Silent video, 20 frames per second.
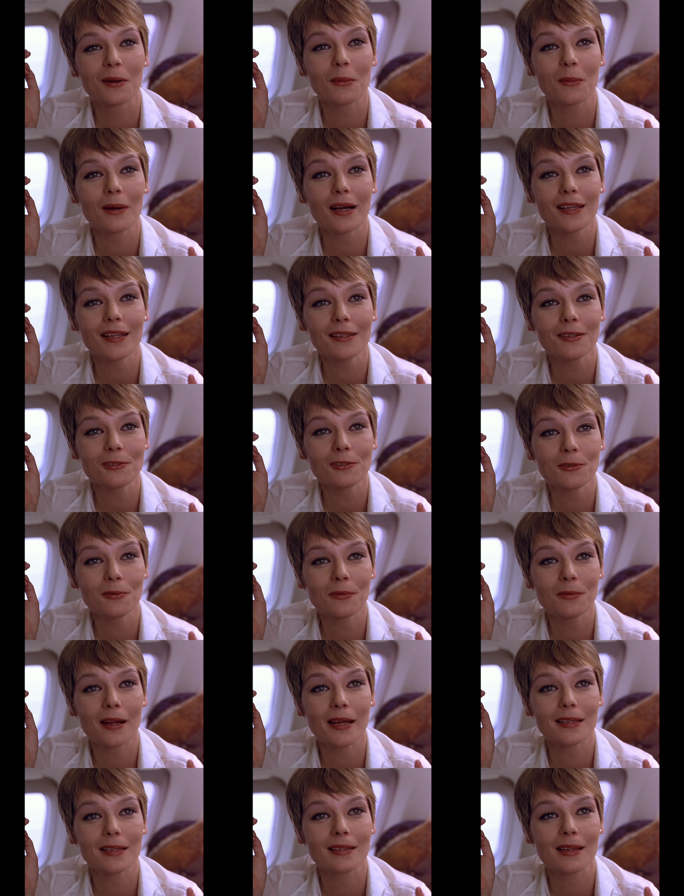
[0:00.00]
Why don't you
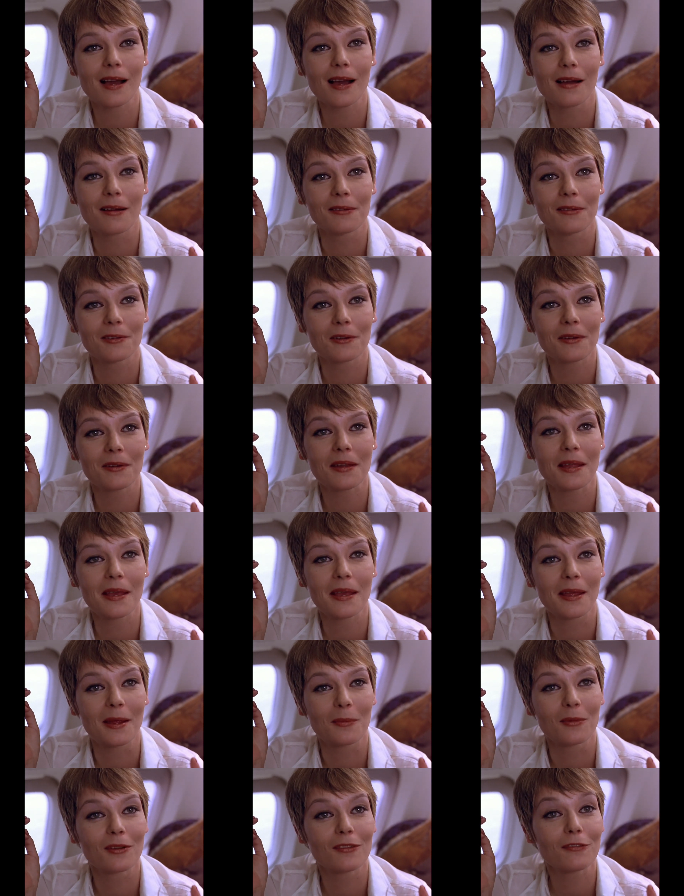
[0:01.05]
write down your
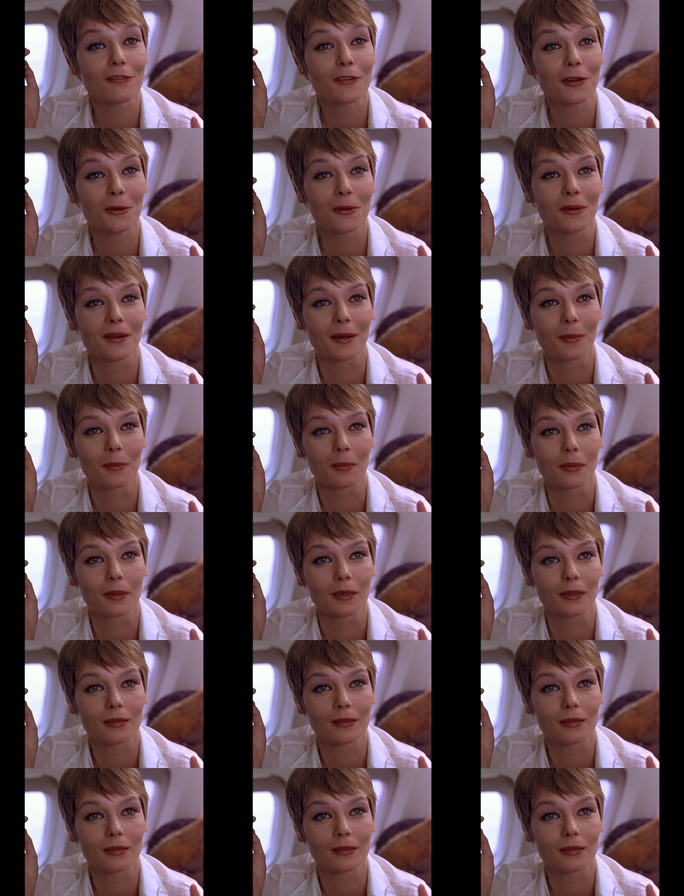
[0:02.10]
name and phone number?